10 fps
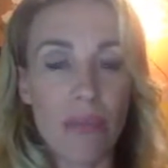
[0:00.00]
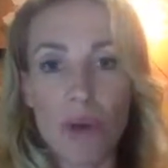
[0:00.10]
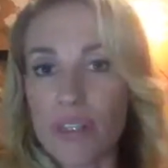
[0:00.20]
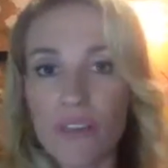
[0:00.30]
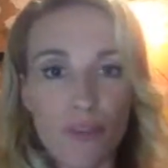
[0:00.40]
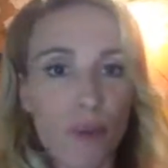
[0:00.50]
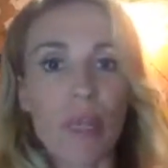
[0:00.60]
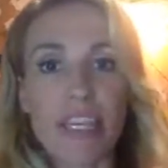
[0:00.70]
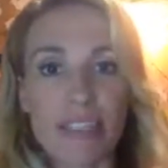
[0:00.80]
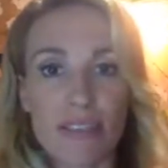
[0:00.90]
box of
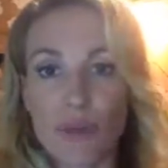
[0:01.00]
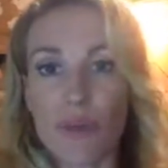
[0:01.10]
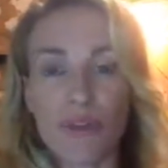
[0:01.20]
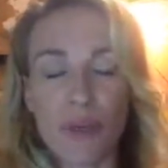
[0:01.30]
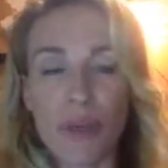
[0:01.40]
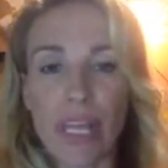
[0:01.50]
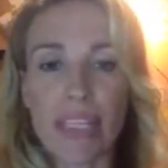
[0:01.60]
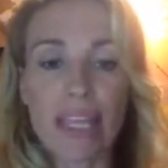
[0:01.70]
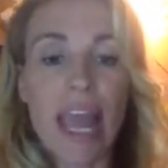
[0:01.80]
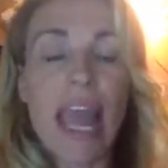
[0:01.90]
cookies, 12
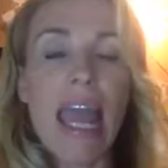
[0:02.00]
cookies.